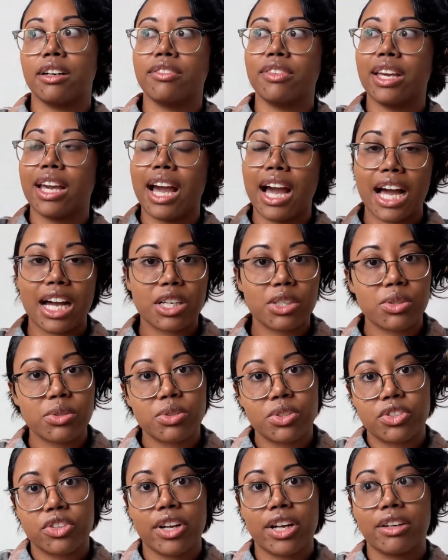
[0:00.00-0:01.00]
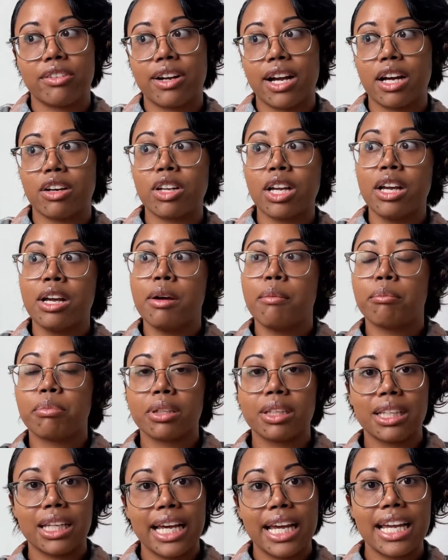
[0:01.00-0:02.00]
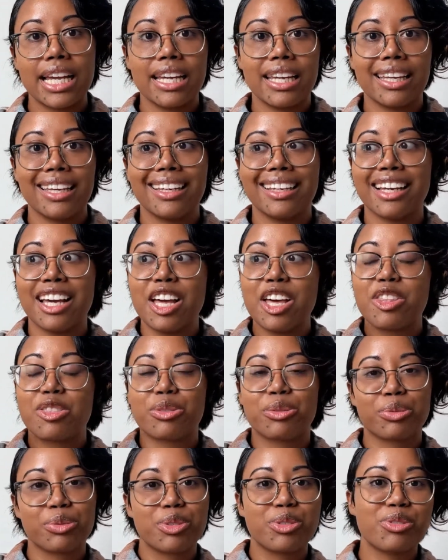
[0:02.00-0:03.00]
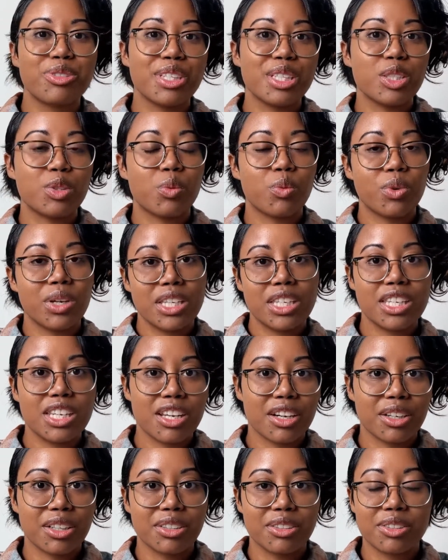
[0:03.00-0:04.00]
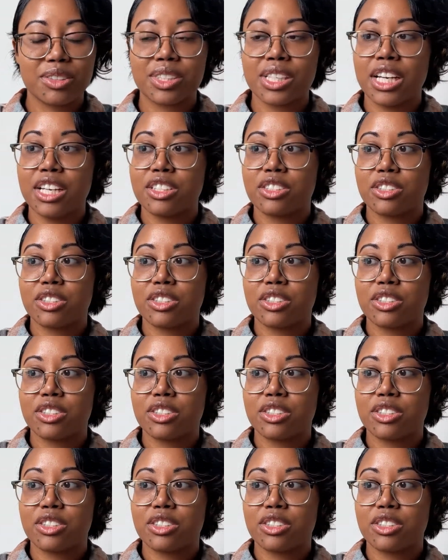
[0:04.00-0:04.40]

of the actual train route playing through these windows.